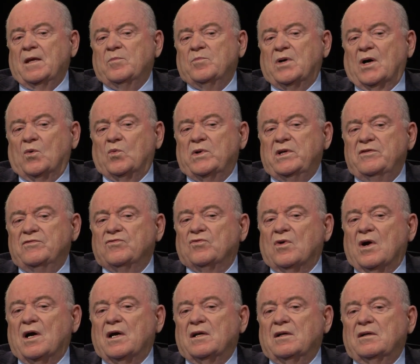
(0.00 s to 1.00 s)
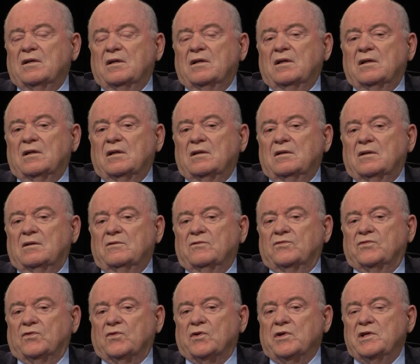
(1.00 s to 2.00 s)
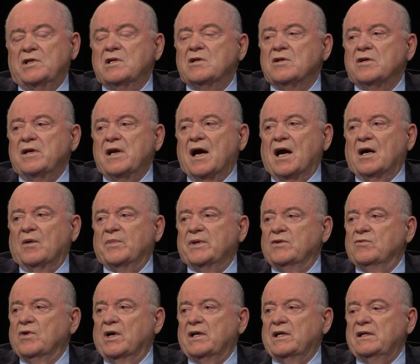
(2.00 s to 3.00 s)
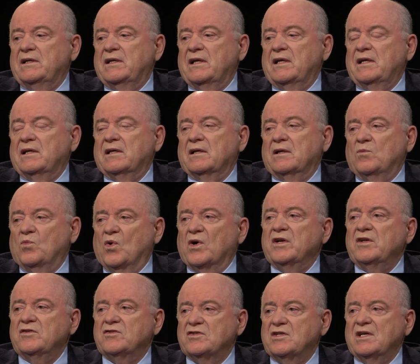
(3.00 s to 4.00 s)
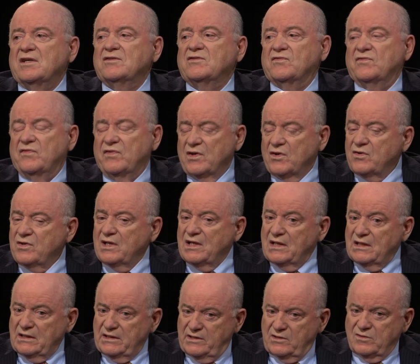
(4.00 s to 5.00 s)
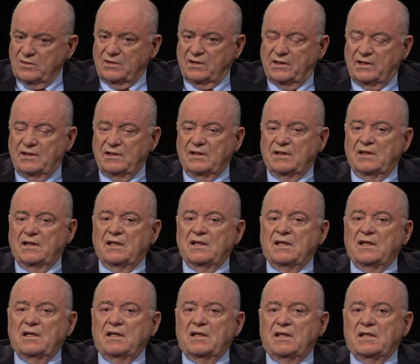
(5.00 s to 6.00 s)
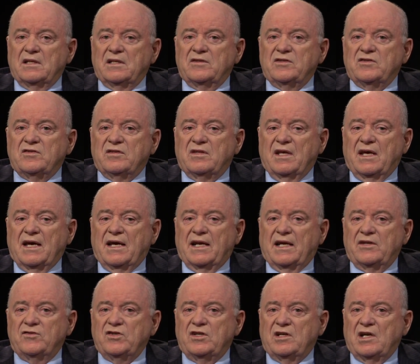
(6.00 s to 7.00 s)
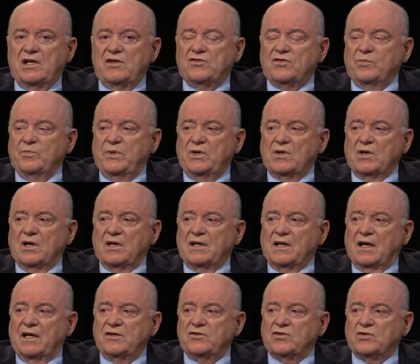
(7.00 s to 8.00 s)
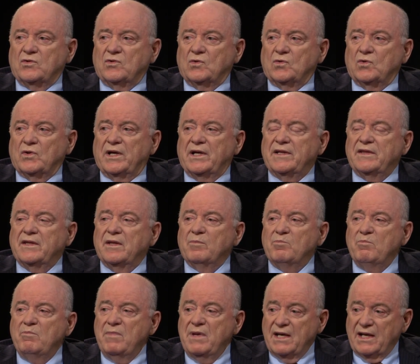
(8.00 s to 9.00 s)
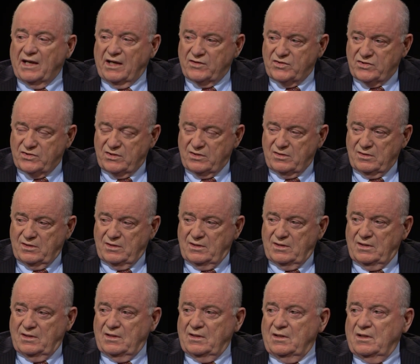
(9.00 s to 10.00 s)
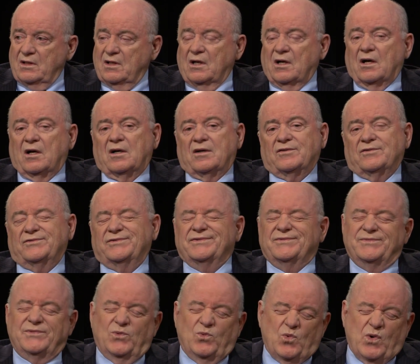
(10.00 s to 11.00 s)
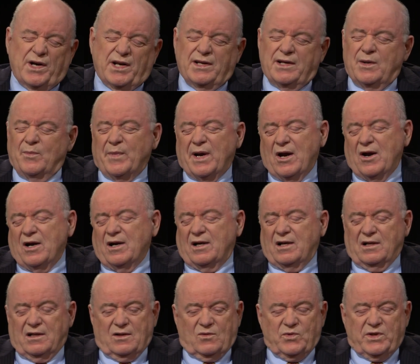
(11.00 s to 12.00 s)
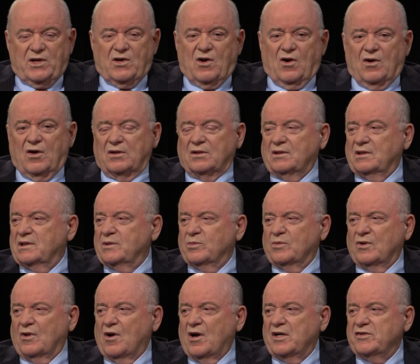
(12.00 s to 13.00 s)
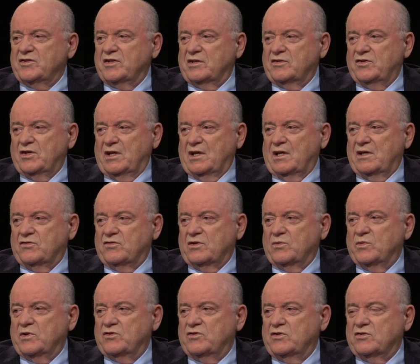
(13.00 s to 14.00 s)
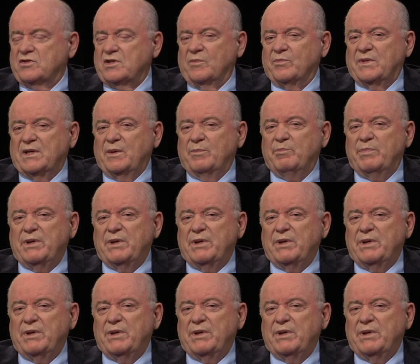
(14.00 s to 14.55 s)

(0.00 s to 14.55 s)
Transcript: But we've run, for a year now, been running data, and what it says very clearly is that education beyond high school and the mix of what in America we call liberal arts education, which is something